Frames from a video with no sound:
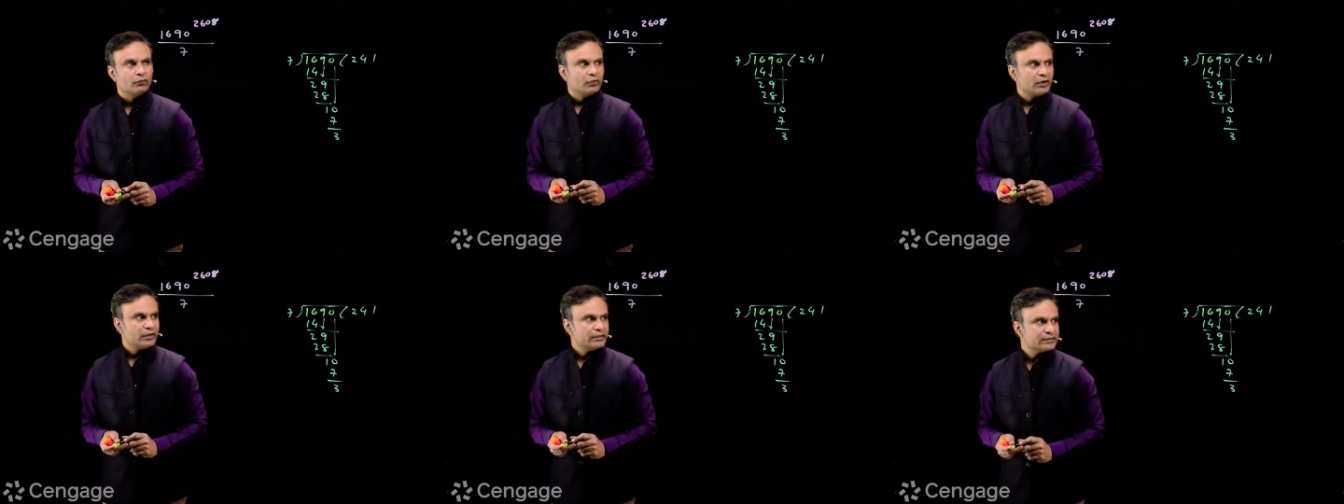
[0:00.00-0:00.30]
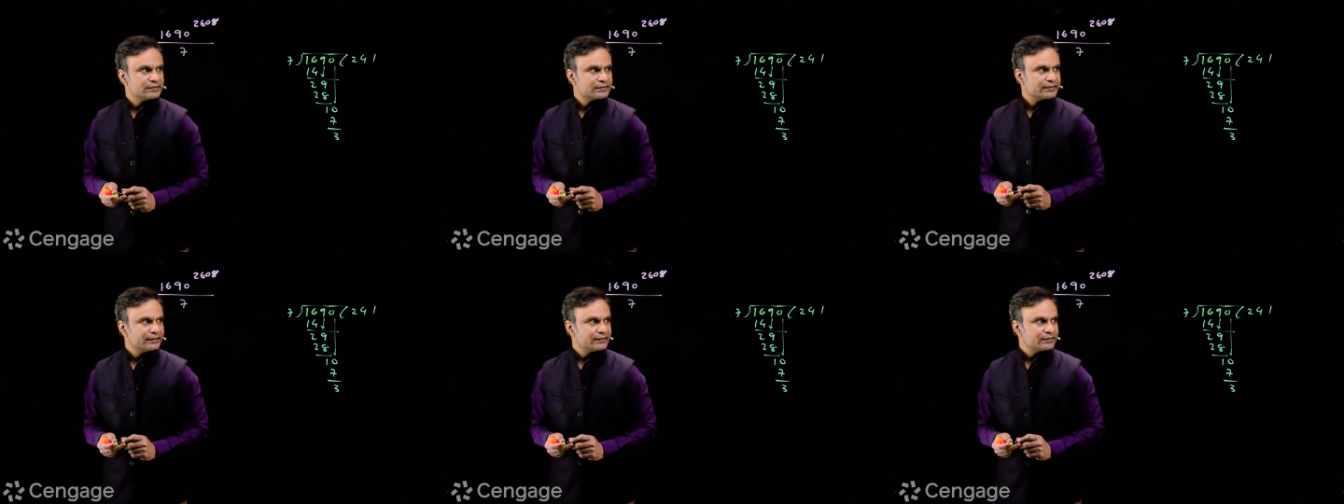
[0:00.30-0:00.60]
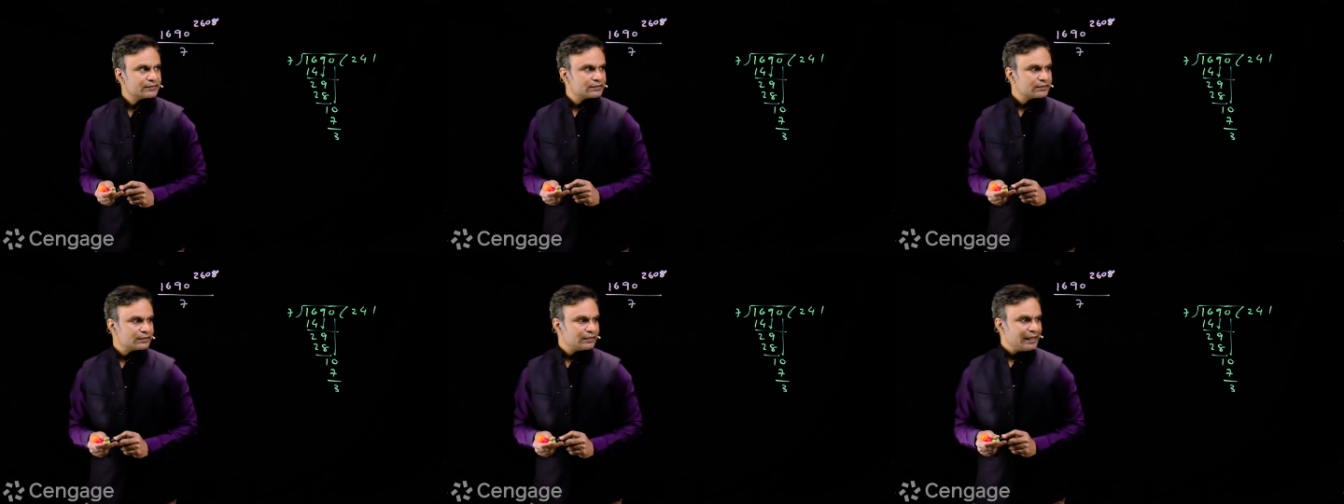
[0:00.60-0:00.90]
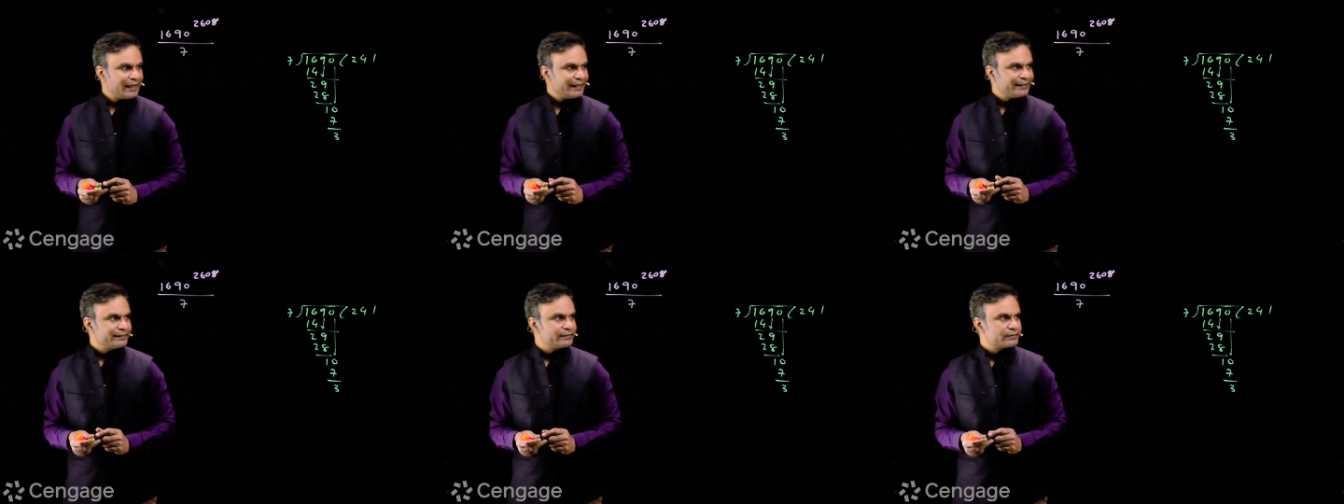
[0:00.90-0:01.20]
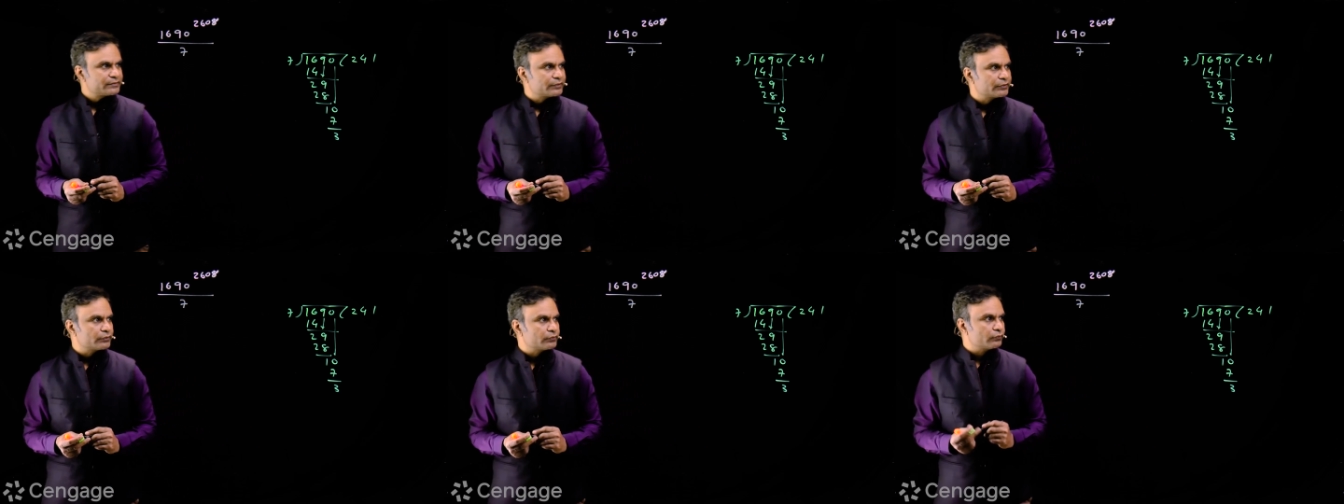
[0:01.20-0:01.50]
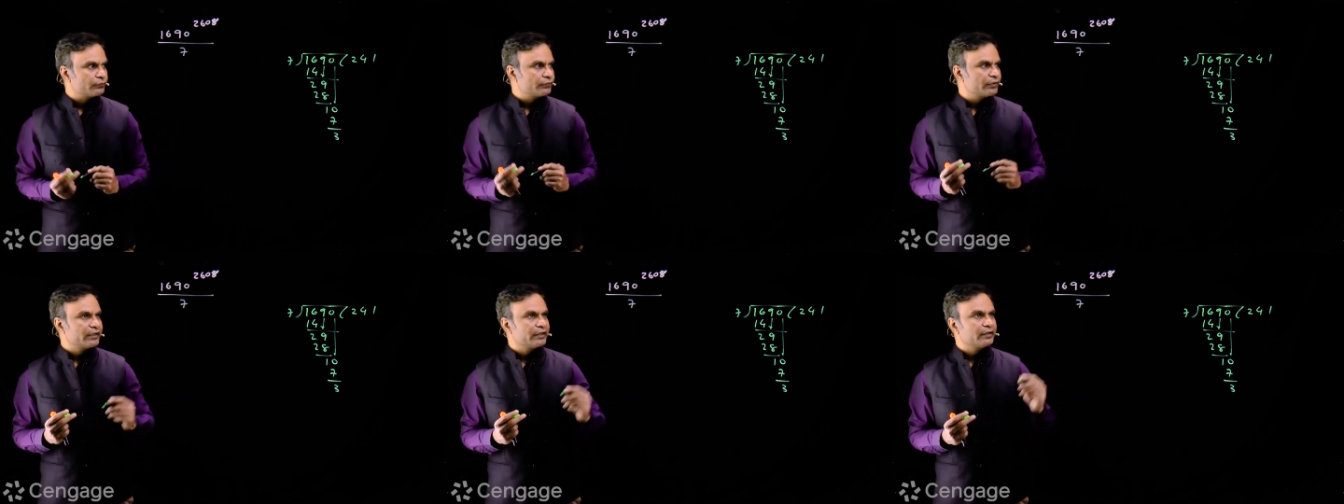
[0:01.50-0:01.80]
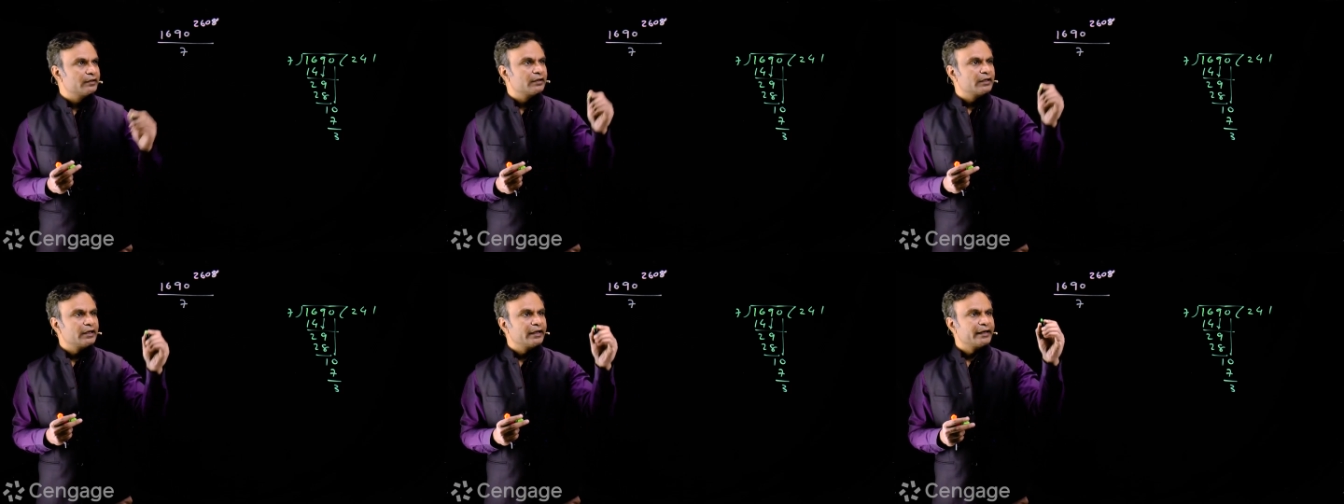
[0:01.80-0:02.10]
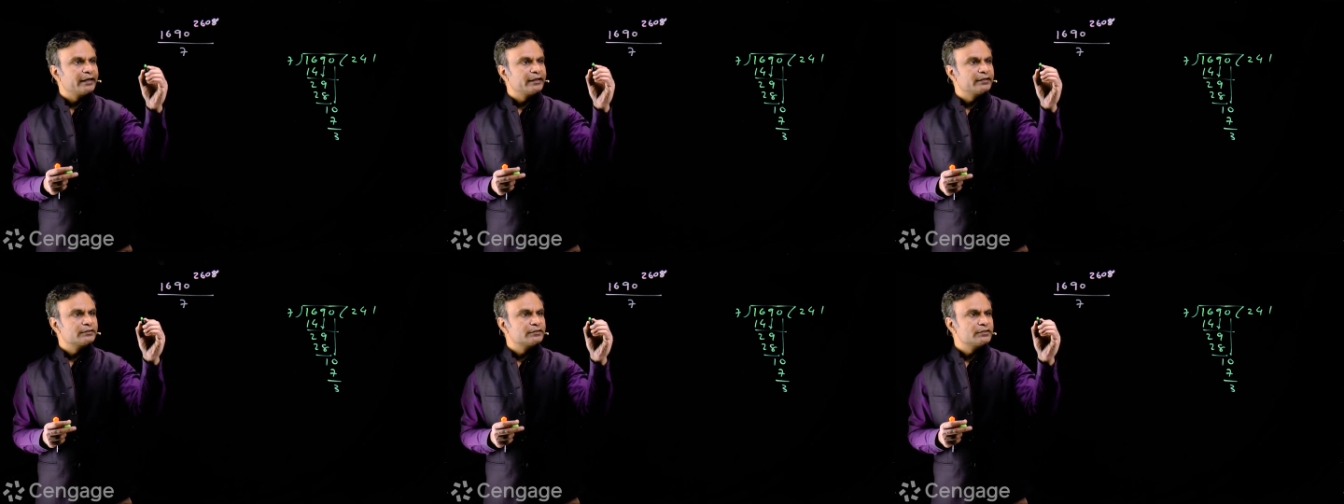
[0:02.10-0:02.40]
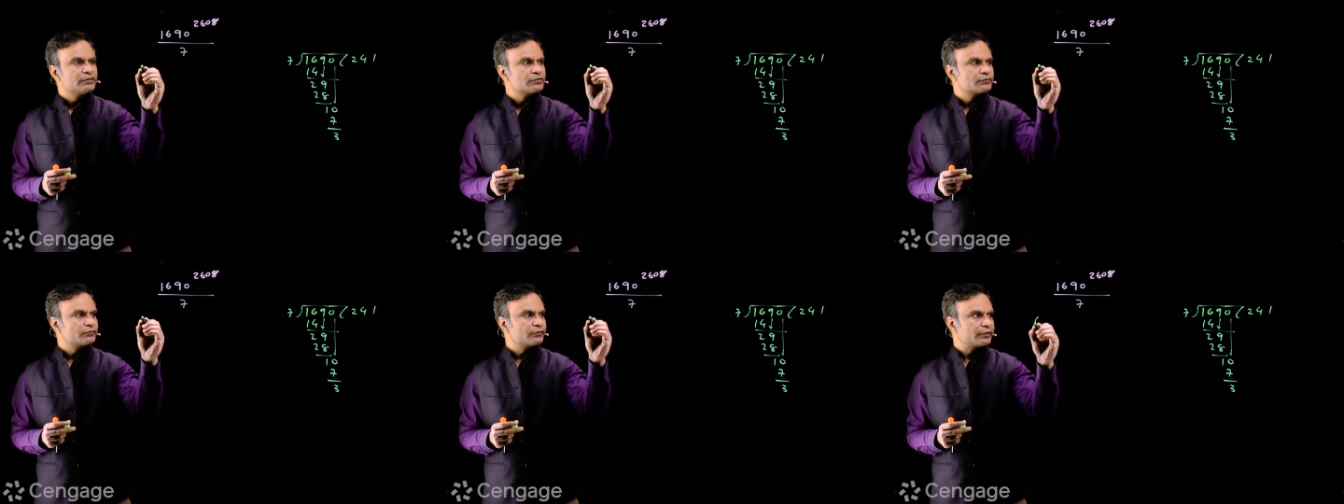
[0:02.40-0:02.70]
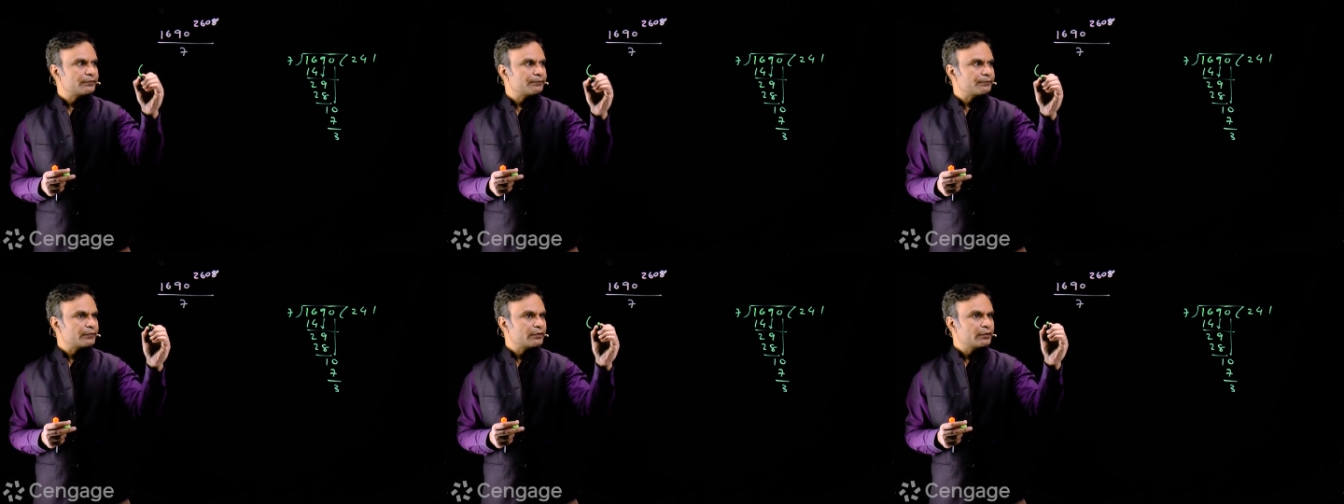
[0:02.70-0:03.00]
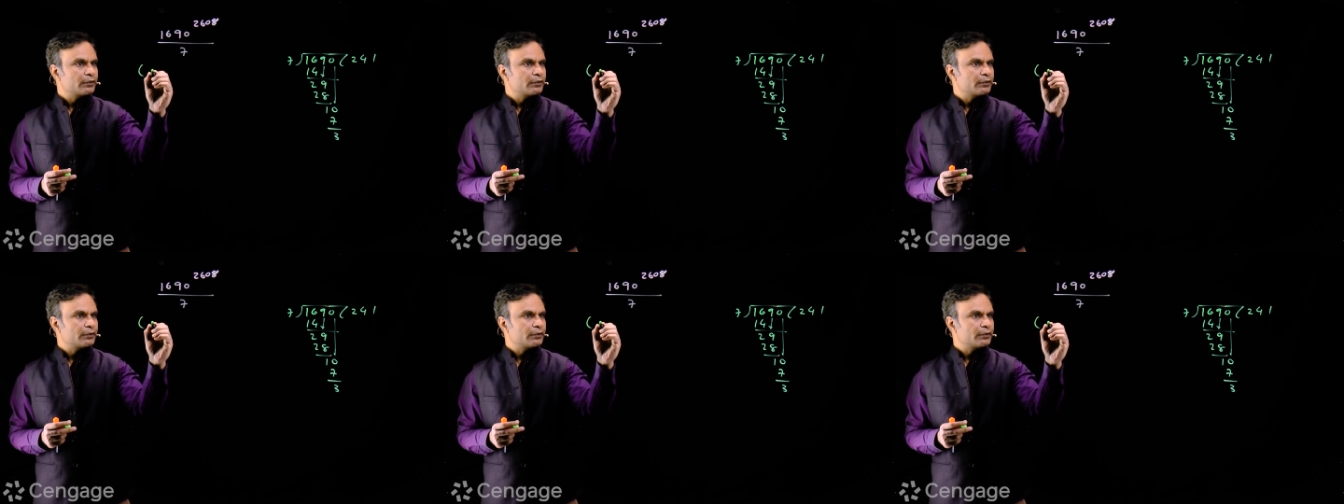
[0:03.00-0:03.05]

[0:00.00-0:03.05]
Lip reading: 1690, we can write this way,